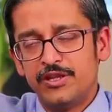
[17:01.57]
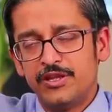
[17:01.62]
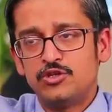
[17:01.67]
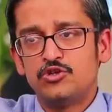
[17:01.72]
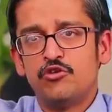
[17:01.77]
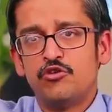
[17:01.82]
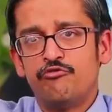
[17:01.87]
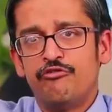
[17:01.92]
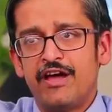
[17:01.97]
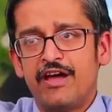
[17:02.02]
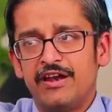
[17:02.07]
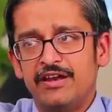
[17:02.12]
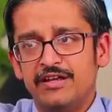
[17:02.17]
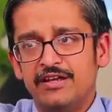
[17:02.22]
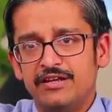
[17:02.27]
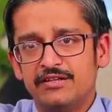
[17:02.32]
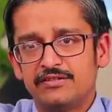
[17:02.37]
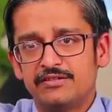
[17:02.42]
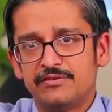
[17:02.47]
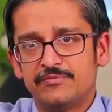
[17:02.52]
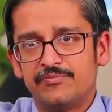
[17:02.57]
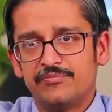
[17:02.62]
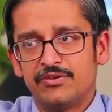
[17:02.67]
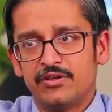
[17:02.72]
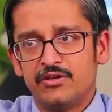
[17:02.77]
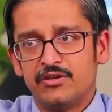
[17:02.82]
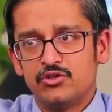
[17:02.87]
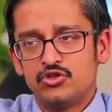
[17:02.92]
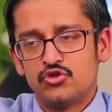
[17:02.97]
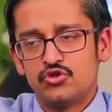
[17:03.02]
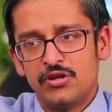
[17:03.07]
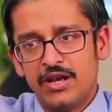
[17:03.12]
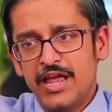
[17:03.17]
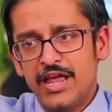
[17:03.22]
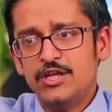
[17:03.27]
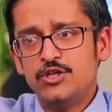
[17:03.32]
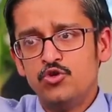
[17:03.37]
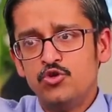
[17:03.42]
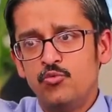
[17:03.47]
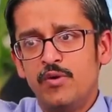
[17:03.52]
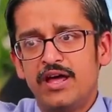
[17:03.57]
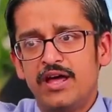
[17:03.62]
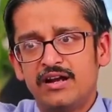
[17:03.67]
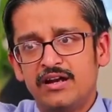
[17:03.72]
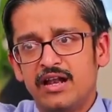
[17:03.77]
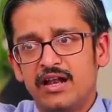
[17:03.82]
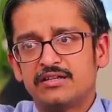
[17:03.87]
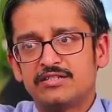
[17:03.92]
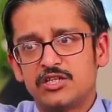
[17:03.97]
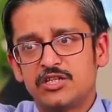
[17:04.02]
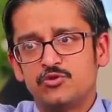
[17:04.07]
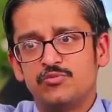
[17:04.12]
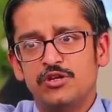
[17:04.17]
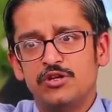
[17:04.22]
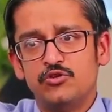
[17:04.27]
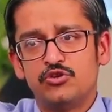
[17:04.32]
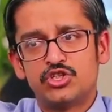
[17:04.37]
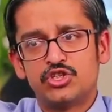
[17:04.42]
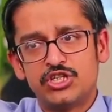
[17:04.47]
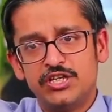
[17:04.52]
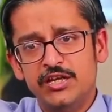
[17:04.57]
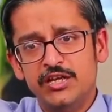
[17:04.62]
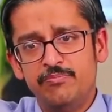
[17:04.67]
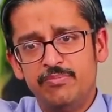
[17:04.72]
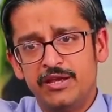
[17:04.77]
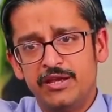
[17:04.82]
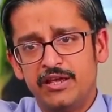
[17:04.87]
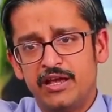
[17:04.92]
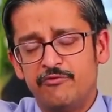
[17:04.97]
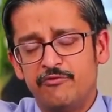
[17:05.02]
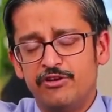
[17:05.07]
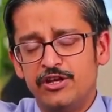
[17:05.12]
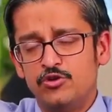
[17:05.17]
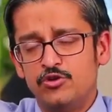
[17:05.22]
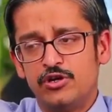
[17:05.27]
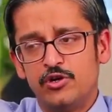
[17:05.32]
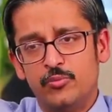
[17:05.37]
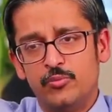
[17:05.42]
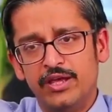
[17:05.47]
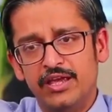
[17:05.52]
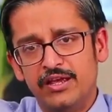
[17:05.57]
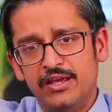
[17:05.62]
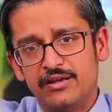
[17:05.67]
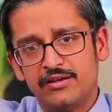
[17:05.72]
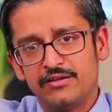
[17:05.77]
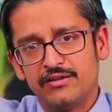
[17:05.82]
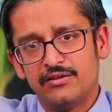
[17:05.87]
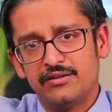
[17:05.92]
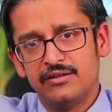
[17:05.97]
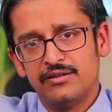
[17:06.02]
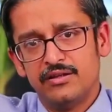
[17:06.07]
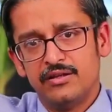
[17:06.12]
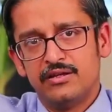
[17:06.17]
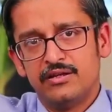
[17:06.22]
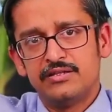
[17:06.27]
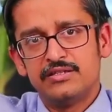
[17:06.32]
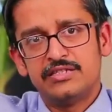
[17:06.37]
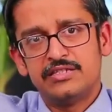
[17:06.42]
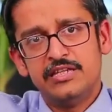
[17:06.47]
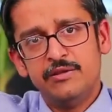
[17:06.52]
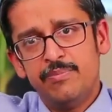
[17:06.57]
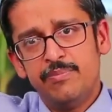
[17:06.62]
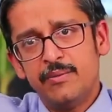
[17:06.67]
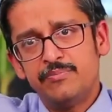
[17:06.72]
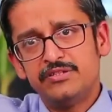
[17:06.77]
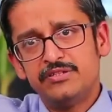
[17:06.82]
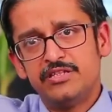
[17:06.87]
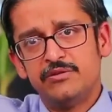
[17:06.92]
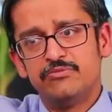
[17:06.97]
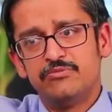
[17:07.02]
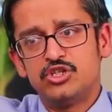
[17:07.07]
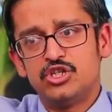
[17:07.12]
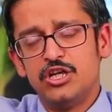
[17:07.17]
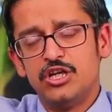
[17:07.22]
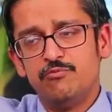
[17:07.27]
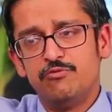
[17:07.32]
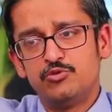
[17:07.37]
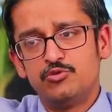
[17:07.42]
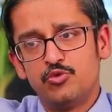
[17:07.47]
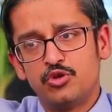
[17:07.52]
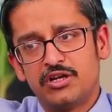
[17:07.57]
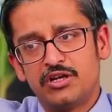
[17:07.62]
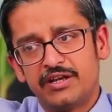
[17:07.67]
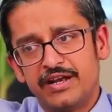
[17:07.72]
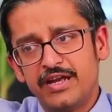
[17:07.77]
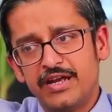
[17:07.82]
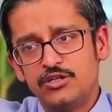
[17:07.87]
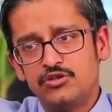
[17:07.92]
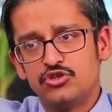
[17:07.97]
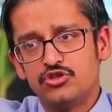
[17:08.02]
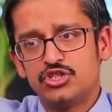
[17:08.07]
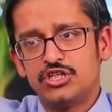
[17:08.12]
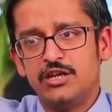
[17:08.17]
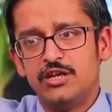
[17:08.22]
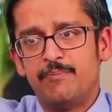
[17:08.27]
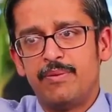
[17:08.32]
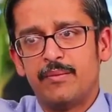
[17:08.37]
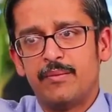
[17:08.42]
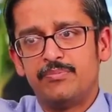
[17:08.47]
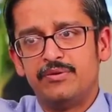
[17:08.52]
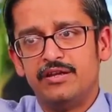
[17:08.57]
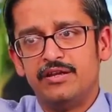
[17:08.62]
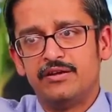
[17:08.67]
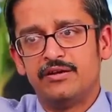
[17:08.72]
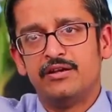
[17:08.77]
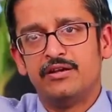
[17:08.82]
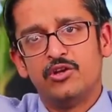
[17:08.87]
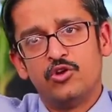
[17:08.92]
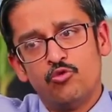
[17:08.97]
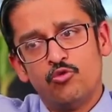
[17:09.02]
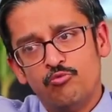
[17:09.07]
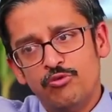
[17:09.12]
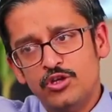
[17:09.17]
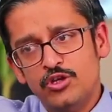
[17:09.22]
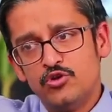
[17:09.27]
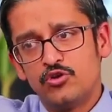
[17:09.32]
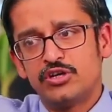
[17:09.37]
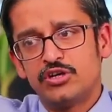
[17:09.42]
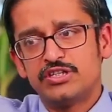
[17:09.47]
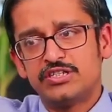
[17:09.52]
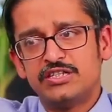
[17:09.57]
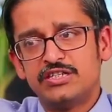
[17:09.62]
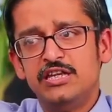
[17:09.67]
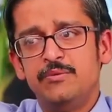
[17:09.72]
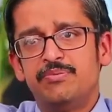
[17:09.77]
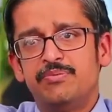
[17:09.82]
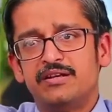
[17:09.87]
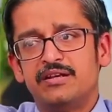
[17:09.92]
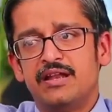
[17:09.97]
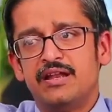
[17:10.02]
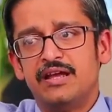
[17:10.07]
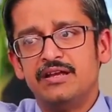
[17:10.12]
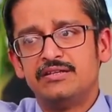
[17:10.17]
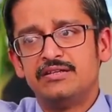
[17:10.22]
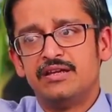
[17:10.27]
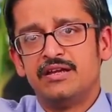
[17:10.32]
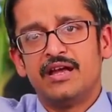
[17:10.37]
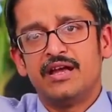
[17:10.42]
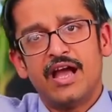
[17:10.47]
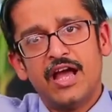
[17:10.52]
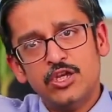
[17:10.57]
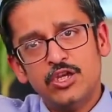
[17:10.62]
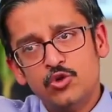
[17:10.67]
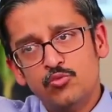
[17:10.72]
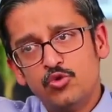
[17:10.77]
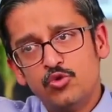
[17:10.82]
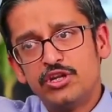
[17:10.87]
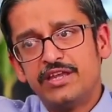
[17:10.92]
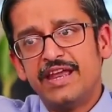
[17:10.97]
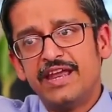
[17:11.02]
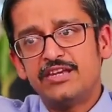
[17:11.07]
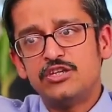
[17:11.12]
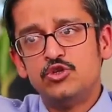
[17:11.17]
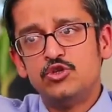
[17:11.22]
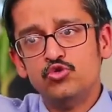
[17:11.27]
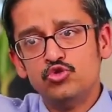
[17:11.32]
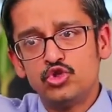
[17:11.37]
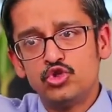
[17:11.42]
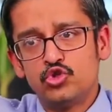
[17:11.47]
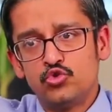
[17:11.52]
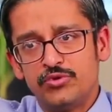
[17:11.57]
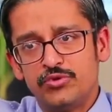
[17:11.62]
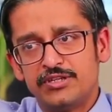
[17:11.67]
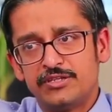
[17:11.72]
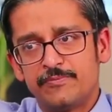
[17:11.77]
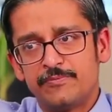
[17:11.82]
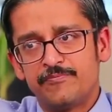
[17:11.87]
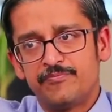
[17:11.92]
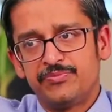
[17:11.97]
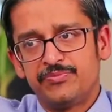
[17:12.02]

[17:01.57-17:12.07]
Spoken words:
that you're wearing it. So like you wear glasses when you're sleeping, when you're awake, CPAP is the machine which would correct your sleep apnea when you're asleep at night, and you would get used to it.